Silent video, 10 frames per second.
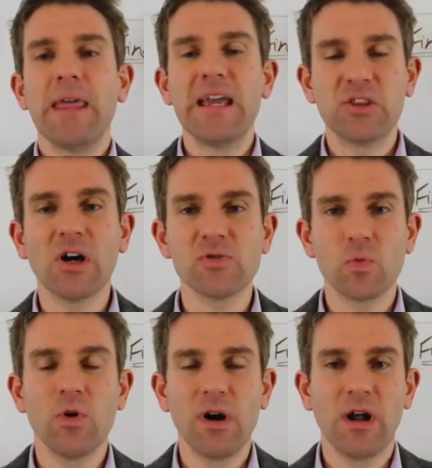It doesn't
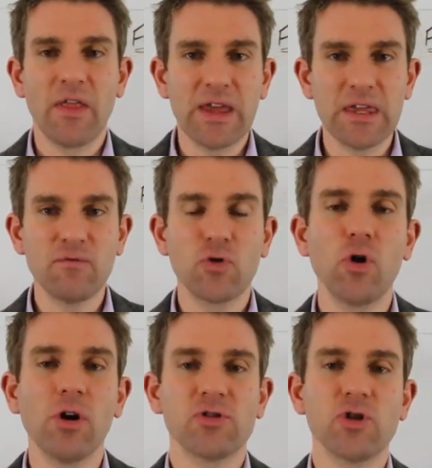work like that. You've
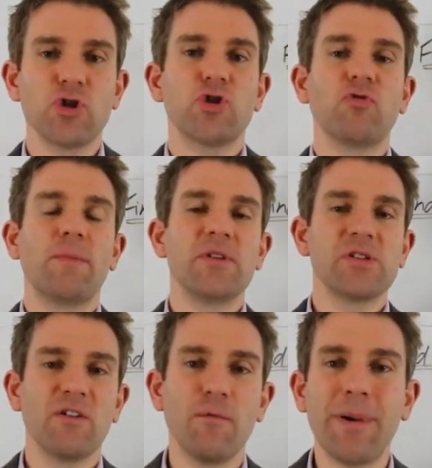got to strip
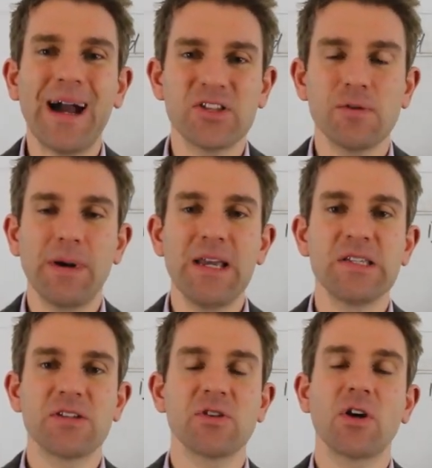yourself back to
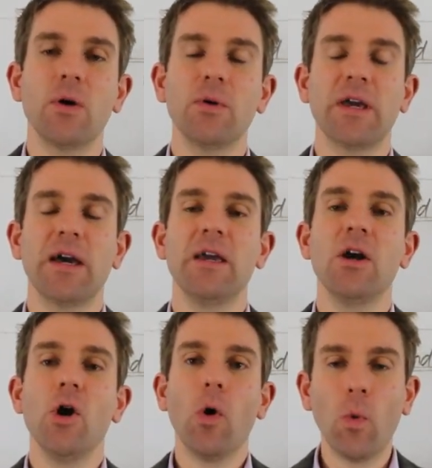basics and go, okay,
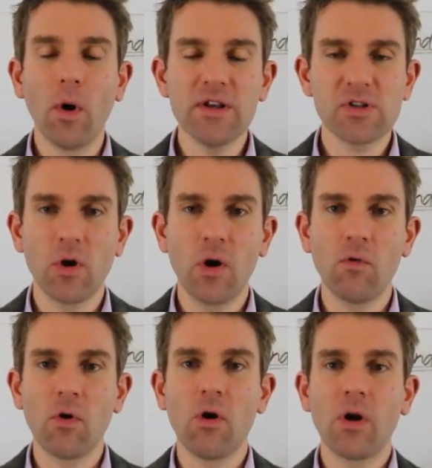what has gone
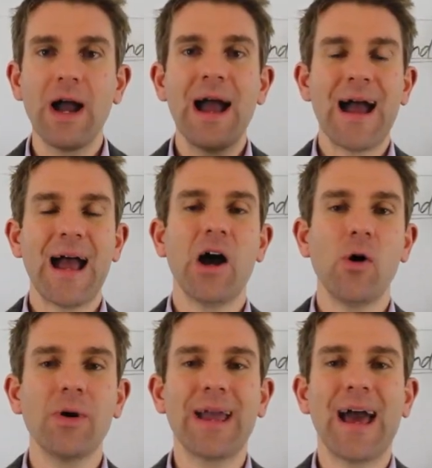wrong?
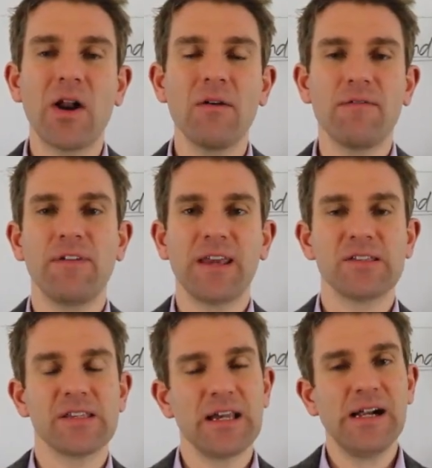How can I
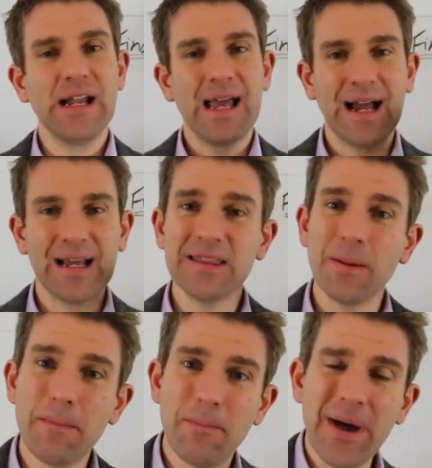fix it? And the
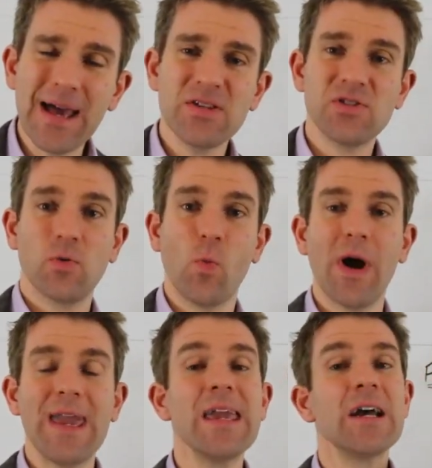best
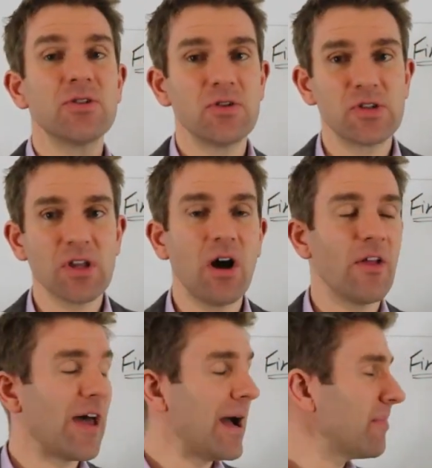way to
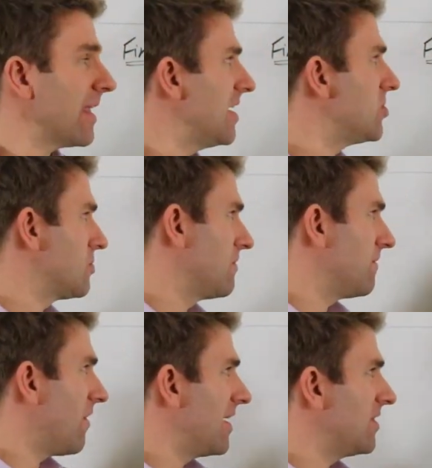start that is to
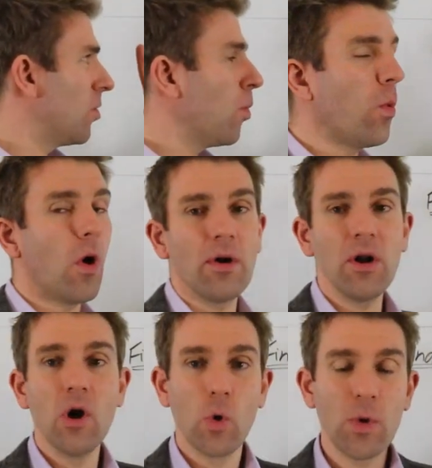find the one
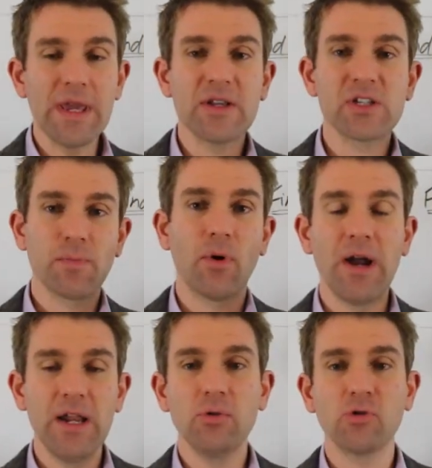weak spot
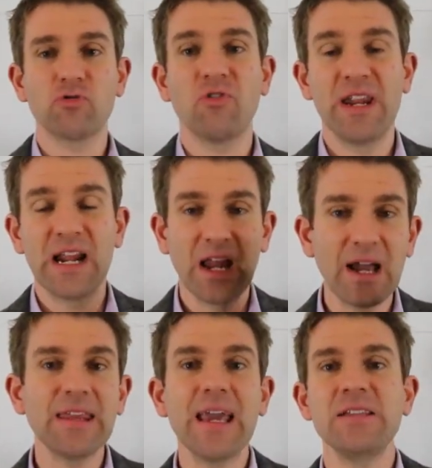in your trading.
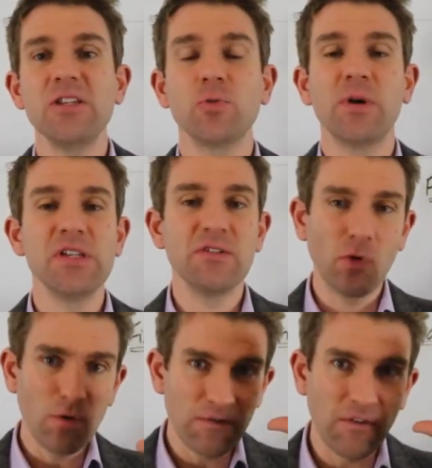Like the 80 20
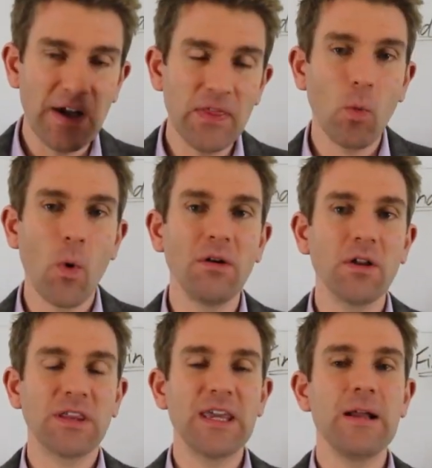rule, find the one
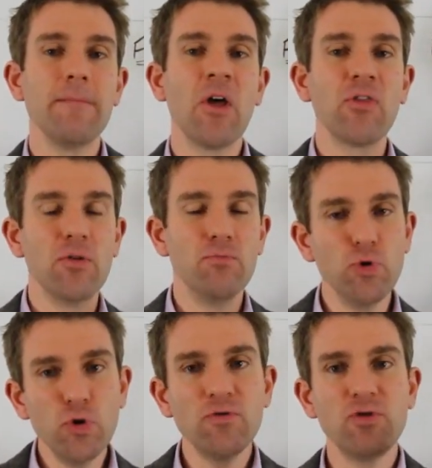thing that
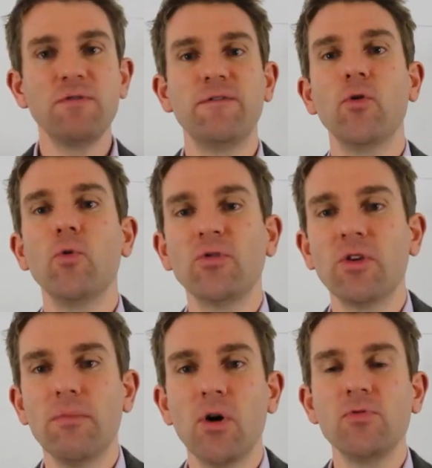moves you forward
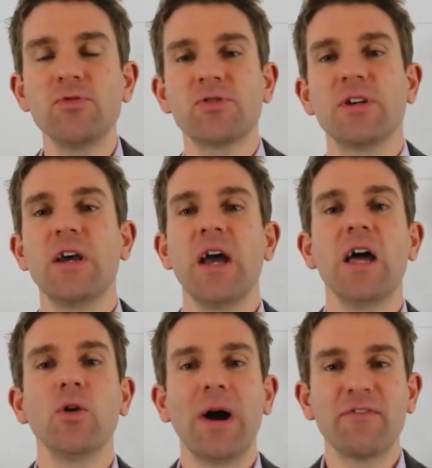the most
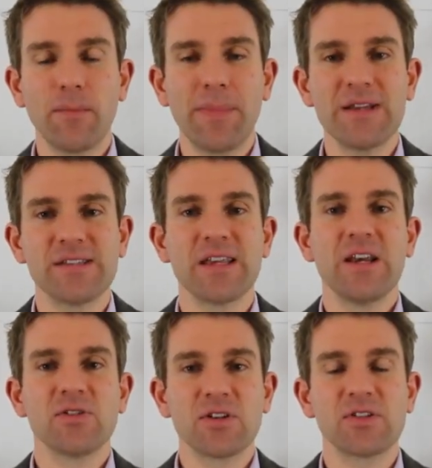and you'll have the best
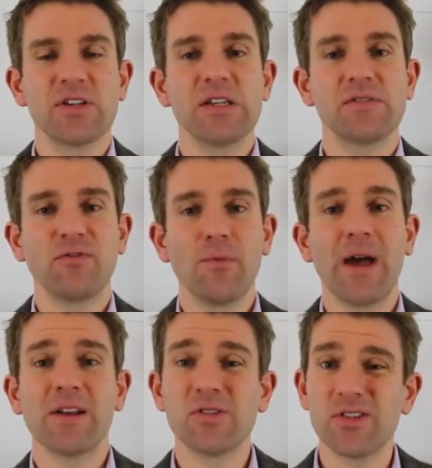success from
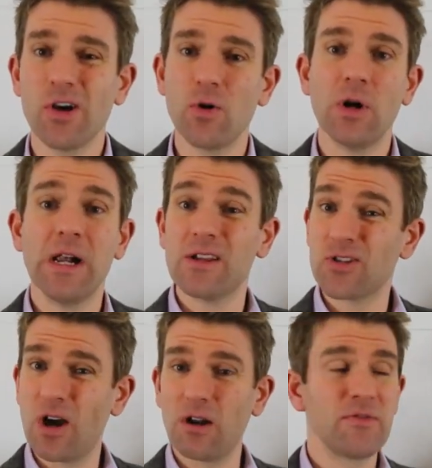that. So,
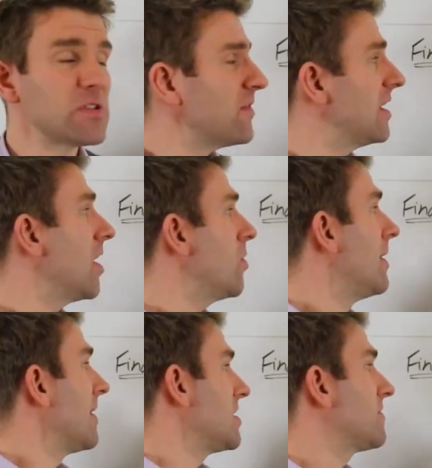title of this video
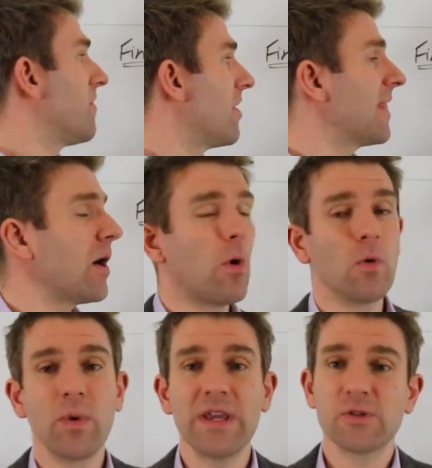is finding that
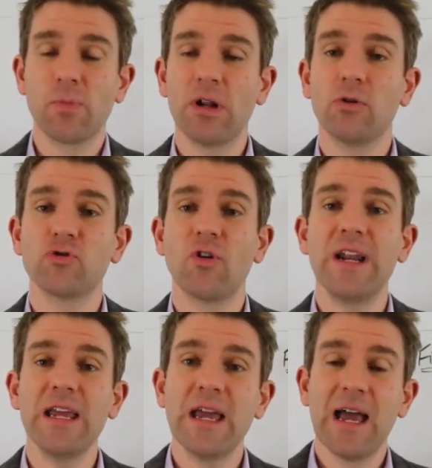one weak spot in your
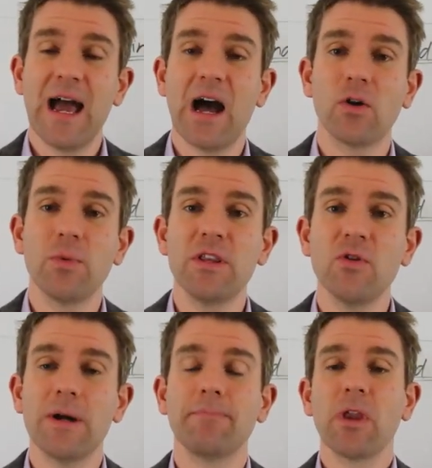trading. How do we
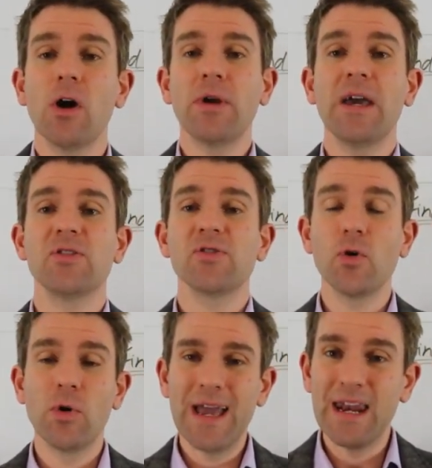do it? Okay,
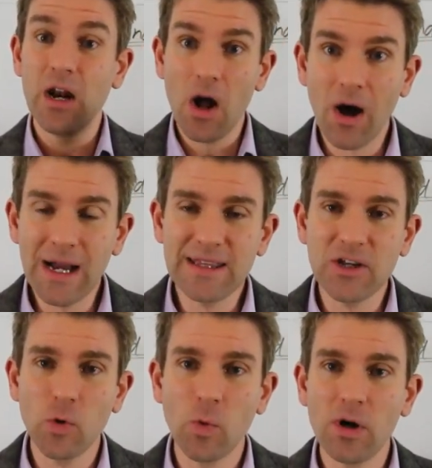so in an
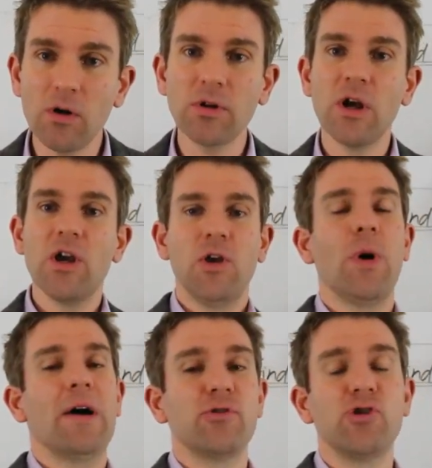ideal world, you'll
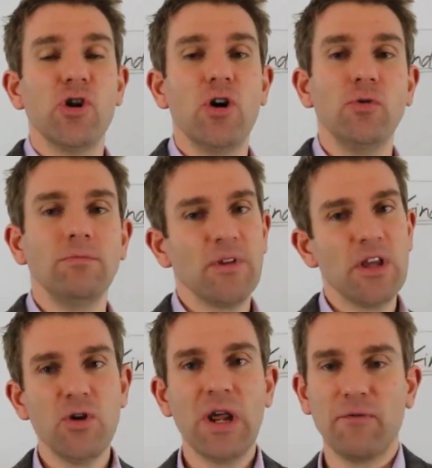have a journal,
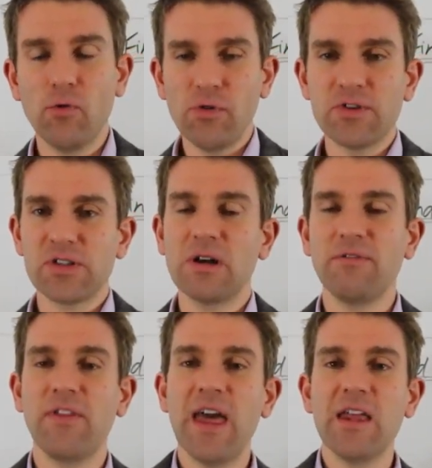you'd have all the
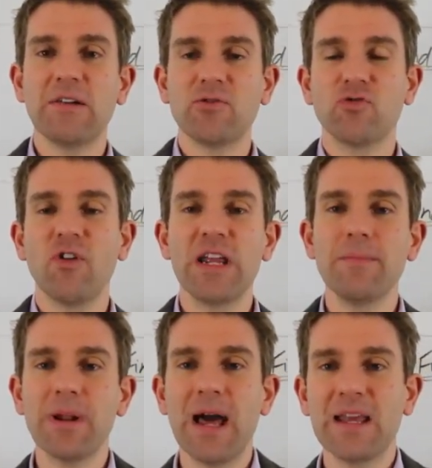stuff there, you'd have a trading
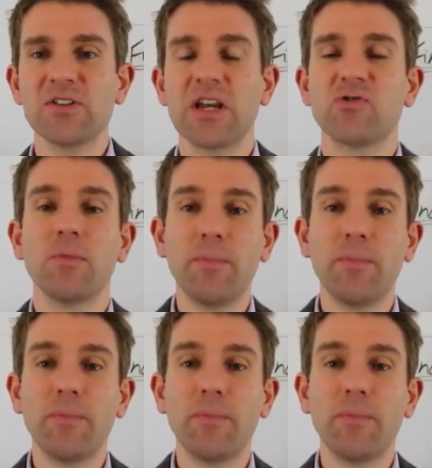plan, etc.